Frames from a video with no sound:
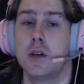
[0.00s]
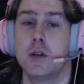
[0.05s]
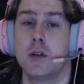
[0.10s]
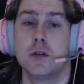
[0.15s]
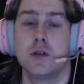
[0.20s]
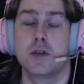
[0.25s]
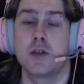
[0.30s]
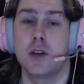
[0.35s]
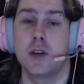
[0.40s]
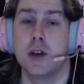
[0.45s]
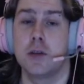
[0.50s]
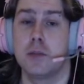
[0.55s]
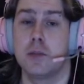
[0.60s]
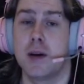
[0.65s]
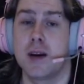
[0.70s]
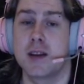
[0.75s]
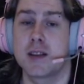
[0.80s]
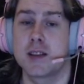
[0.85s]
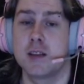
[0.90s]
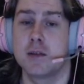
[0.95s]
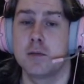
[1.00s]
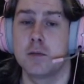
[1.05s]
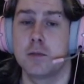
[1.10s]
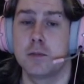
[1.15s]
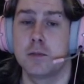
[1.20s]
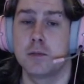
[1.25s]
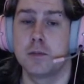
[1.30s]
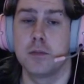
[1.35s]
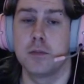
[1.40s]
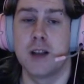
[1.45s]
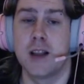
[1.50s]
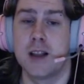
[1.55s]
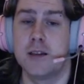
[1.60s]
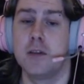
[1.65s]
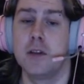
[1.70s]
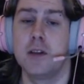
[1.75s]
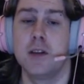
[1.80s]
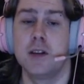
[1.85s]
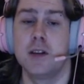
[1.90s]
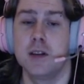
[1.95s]
So yeah, massive
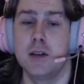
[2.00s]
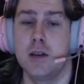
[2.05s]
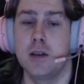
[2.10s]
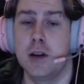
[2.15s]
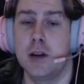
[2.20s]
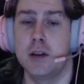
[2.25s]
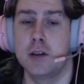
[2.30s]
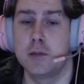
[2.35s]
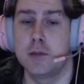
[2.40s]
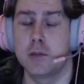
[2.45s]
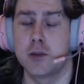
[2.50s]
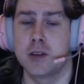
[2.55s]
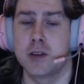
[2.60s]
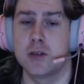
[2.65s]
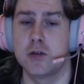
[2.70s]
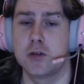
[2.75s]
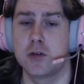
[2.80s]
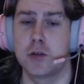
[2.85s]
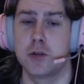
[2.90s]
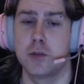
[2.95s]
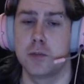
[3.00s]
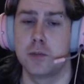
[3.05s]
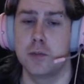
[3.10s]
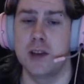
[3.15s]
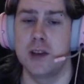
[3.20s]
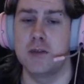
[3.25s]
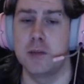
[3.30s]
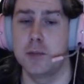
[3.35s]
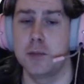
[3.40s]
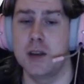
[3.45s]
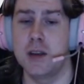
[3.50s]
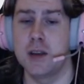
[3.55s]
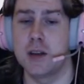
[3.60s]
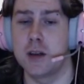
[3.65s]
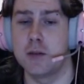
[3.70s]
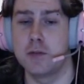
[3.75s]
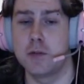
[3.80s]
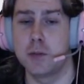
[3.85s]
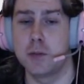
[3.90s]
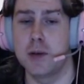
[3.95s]
leveling and potential PvP and
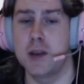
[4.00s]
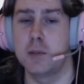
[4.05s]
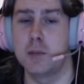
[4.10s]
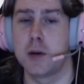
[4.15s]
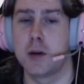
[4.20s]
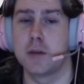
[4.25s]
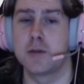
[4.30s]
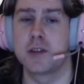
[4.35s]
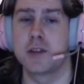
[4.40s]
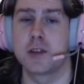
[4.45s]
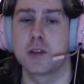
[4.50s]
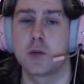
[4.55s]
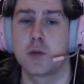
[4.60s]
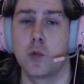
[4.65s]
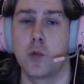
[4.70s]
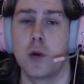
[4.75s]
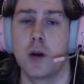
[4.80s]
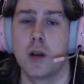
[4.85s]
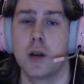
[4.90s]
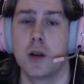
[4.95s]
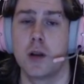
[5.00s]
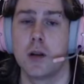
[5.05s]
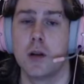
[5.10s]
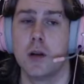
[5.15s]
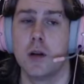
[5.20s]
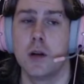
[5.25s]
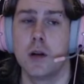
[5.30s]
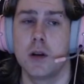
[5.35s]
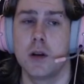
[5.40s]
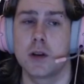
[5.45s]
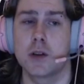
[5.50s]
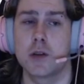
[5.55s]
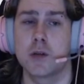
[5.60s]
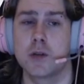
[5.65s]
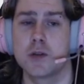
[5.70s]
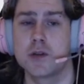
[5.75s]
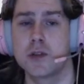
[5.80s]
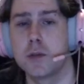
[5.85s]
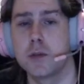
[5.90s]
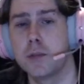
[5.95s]
MVP buffs as well
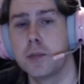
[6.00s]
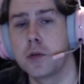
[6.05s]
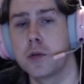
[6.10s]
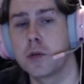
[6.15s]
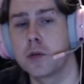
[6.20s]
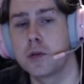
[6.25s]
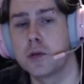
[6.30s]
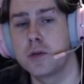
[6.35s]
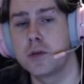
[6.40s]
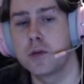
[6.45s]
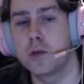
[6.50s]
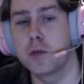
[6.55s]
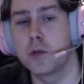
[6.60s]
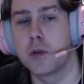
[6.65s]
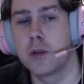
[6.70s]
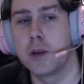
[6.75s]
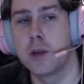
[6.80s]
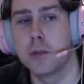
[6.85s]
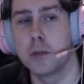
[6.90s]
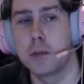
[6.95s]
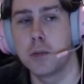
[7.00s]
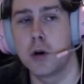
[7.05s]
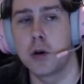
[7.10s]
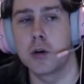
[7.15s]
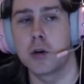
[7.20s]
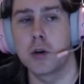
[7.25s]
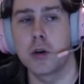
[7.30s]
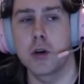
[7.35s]
across the board for the monk.